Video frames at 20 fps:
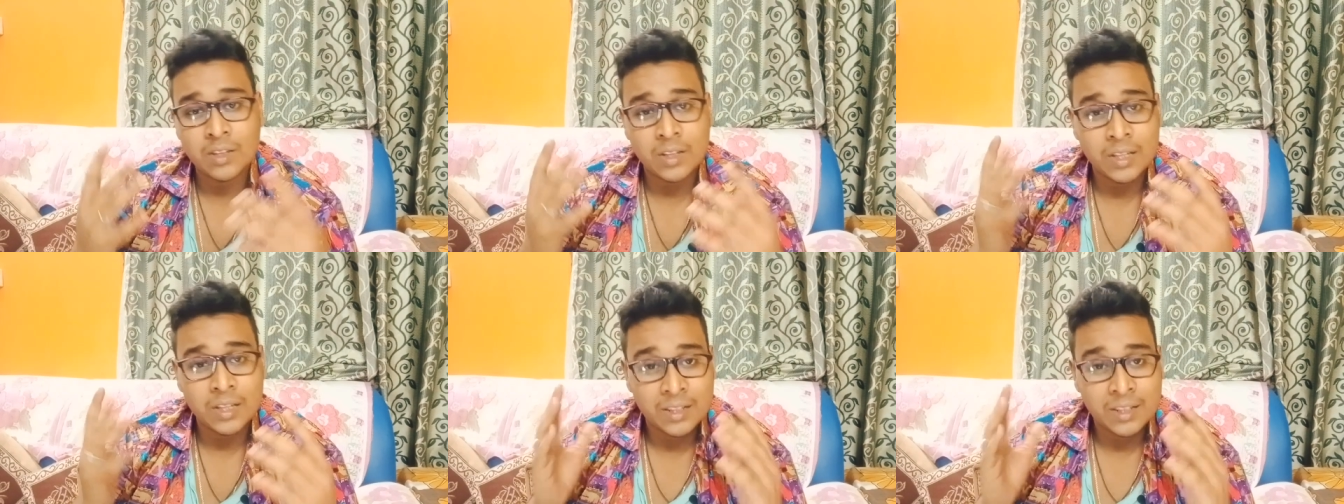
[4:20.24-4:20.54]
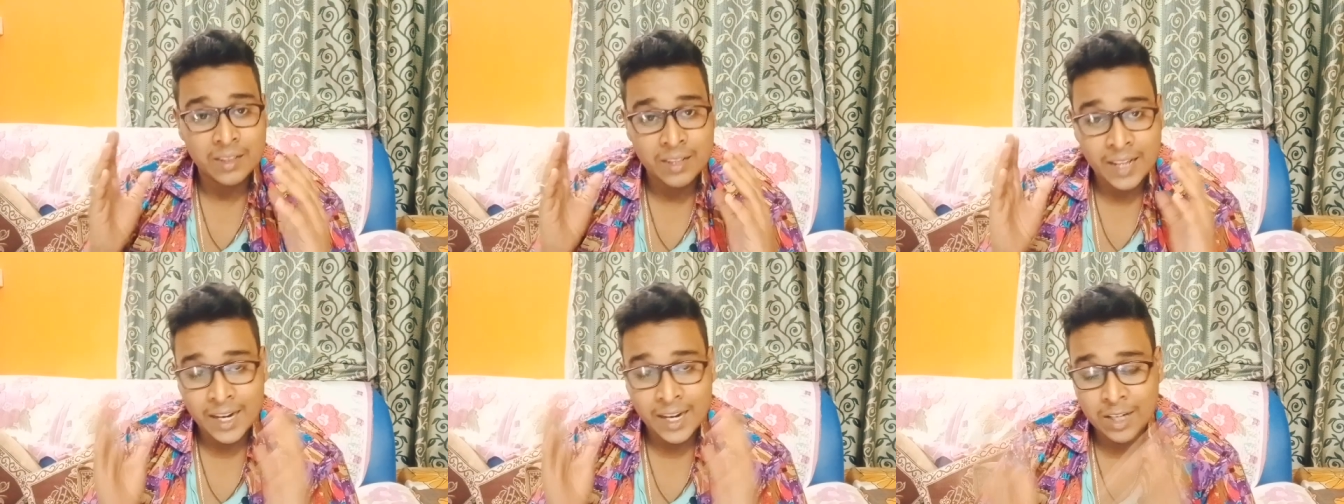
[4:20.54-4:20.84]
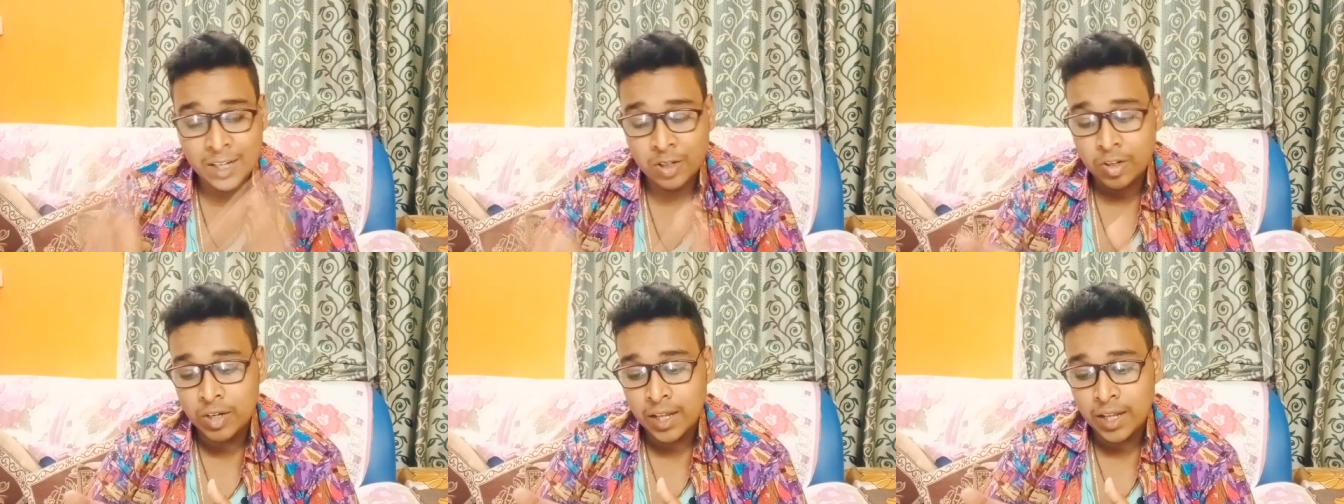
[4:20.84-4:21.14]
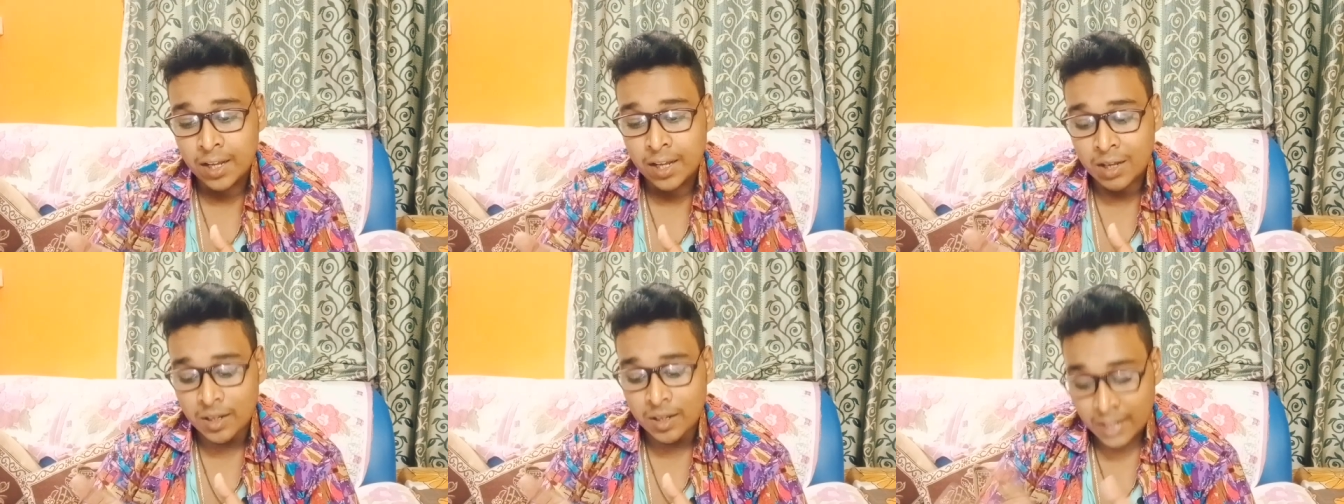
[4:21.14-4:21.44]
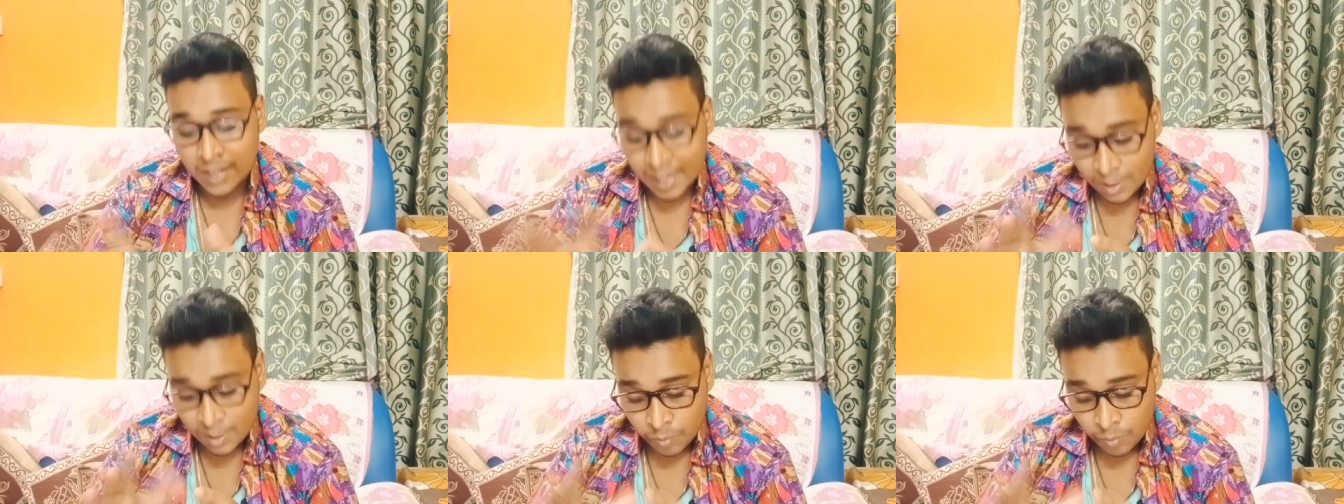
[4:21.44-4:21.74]
in at
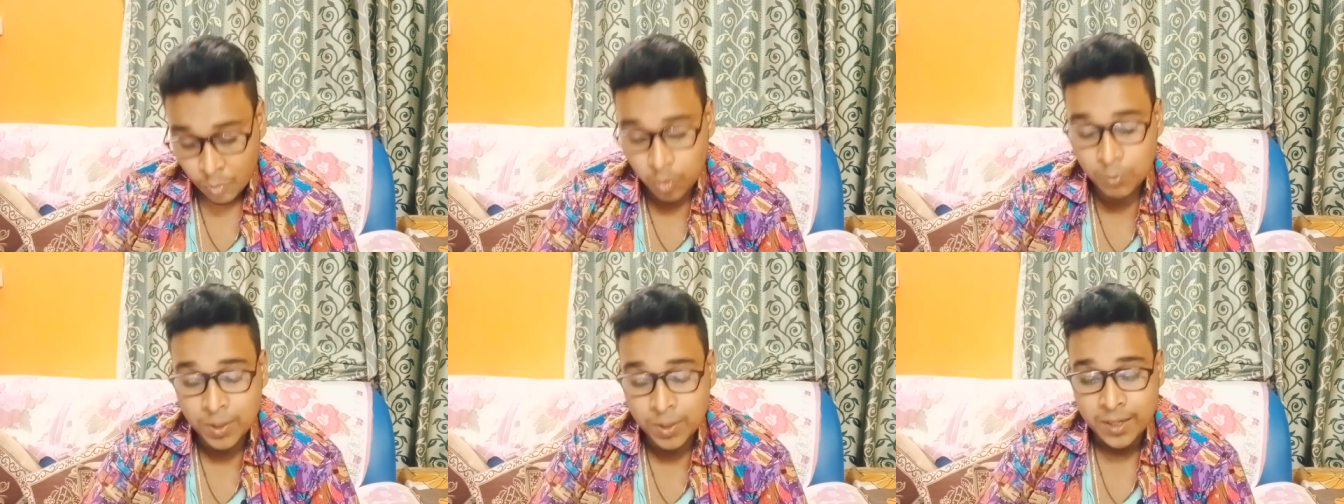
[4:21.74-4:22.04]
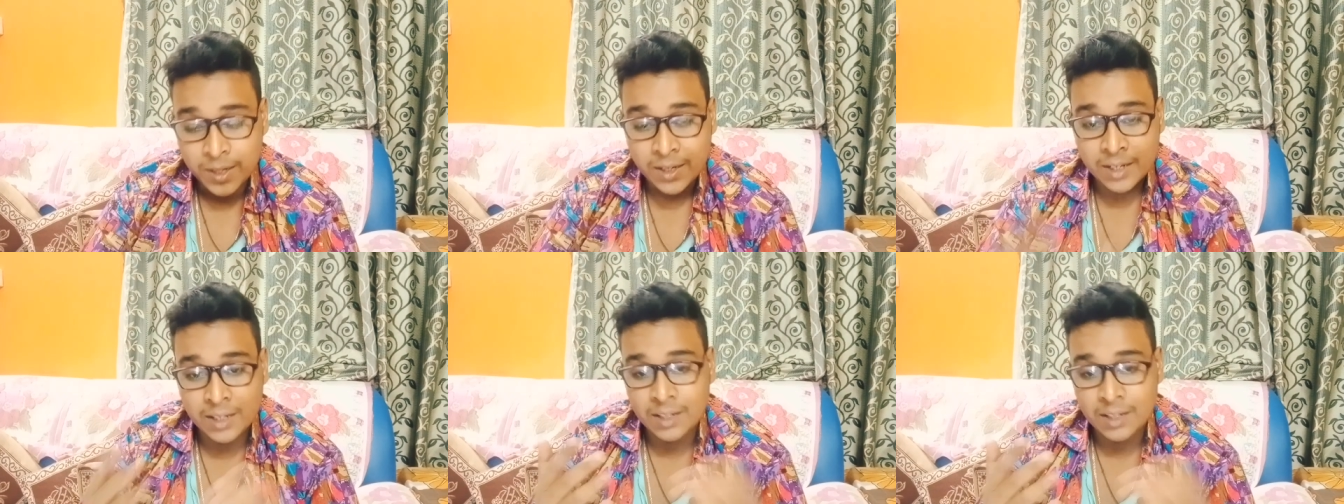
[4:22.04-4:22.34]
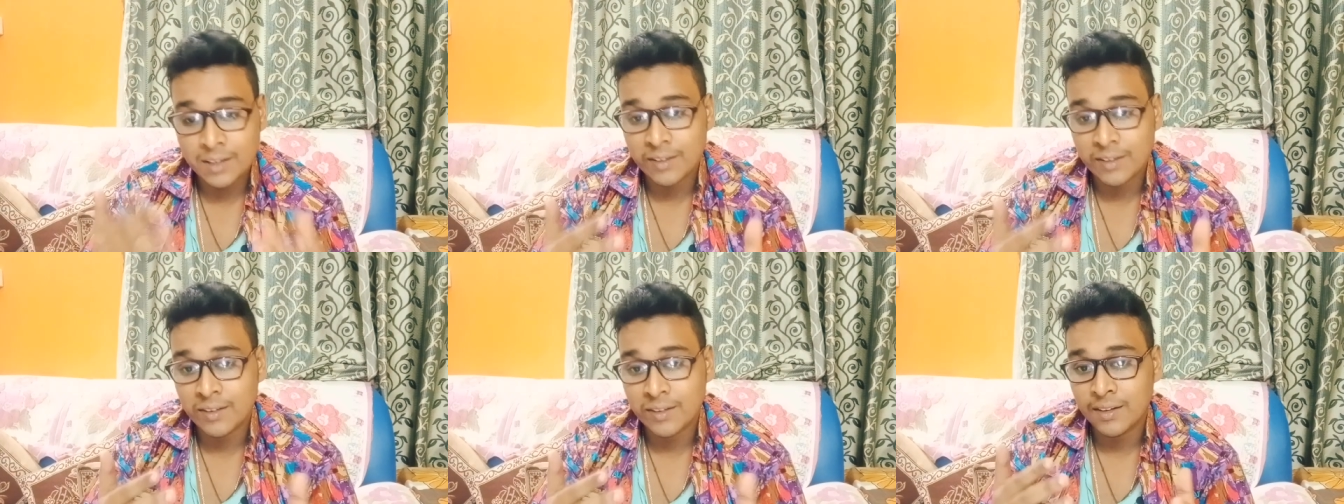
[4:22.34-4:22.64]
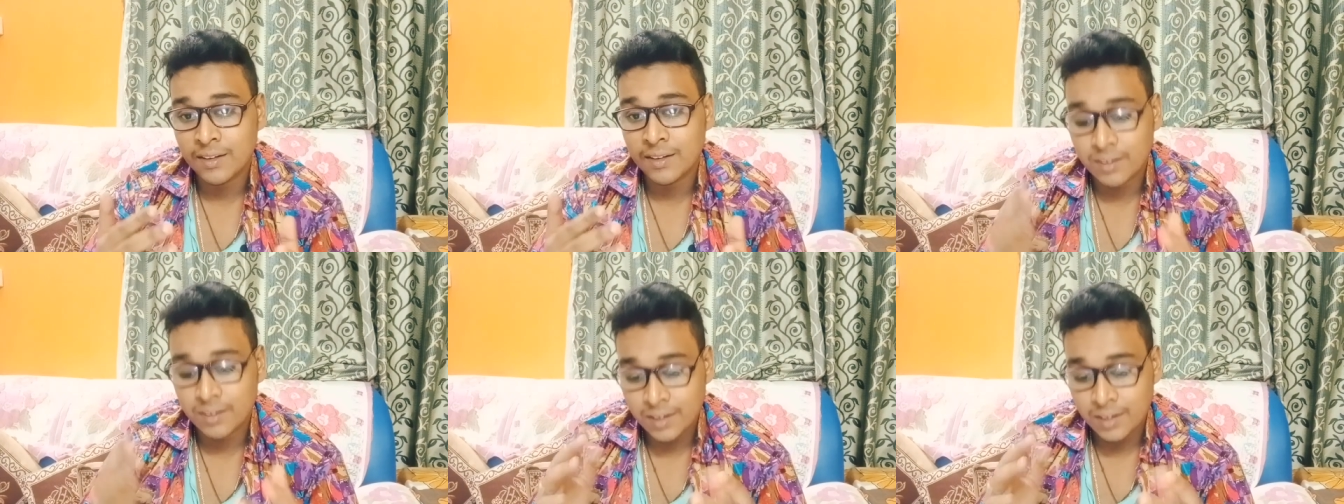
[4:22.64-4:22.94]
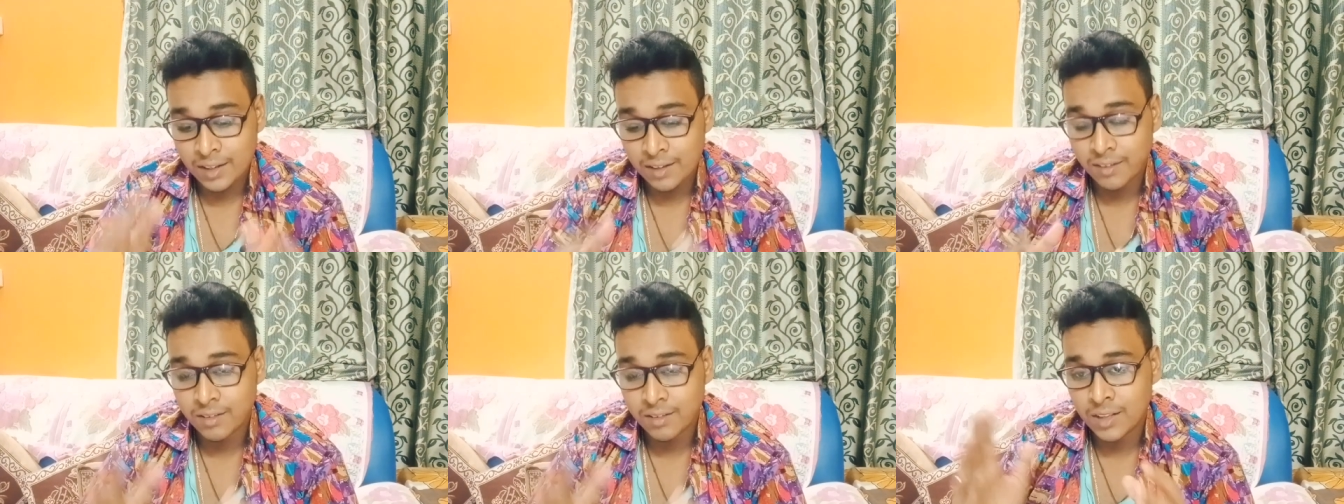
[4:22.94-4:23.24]
that moment he
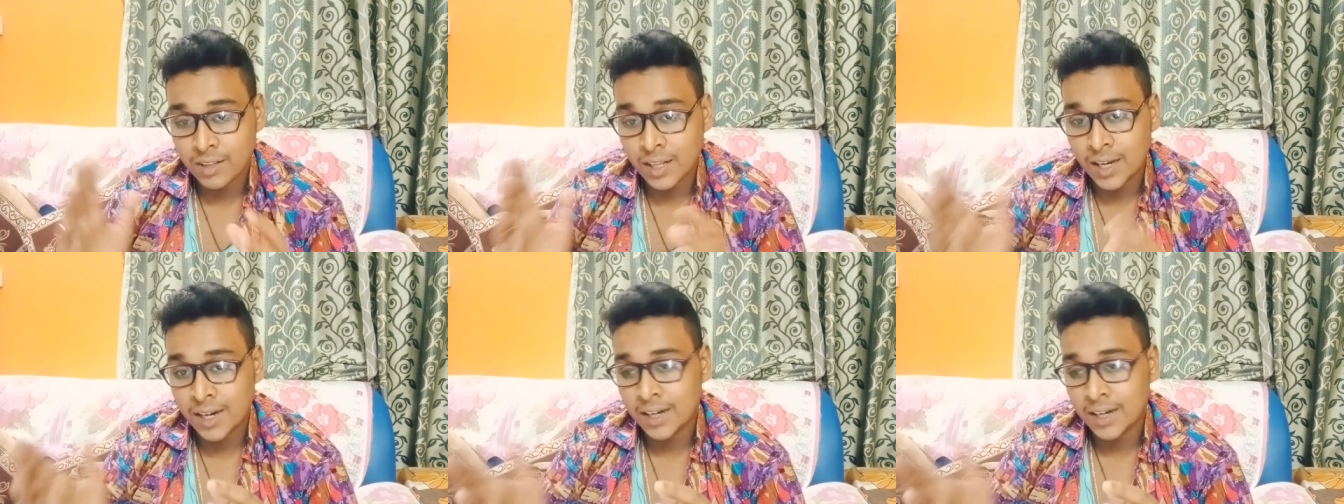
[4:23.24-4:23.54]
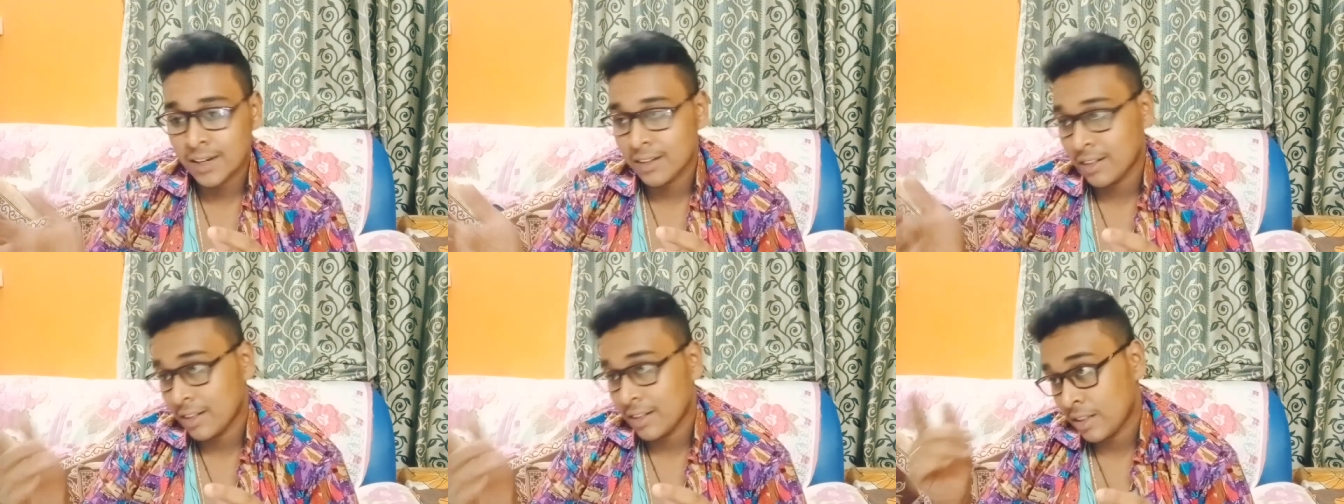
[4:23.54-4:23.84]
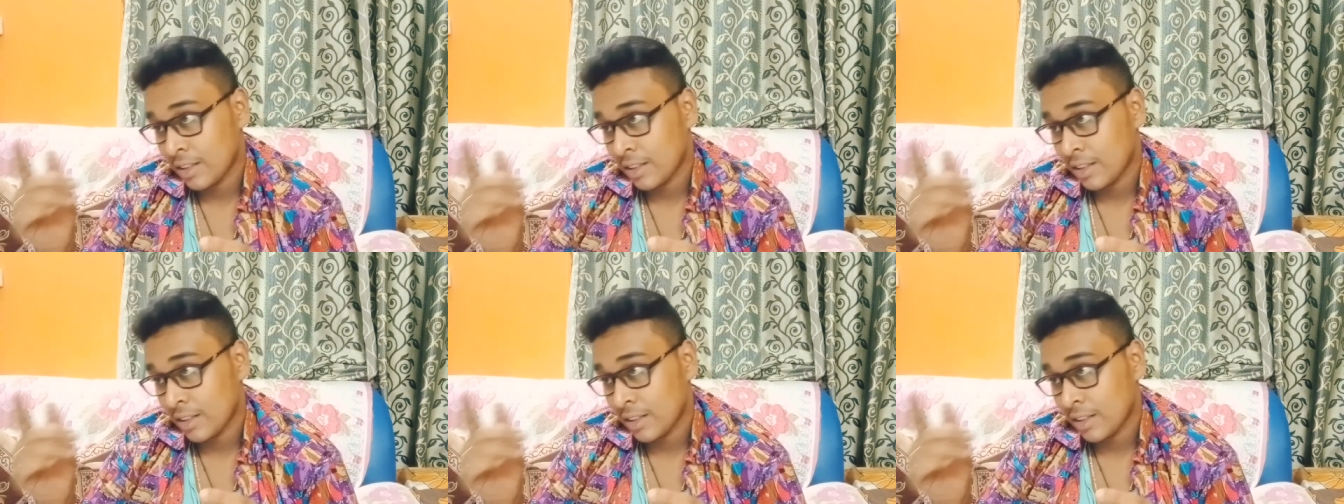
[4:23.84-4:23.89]
says that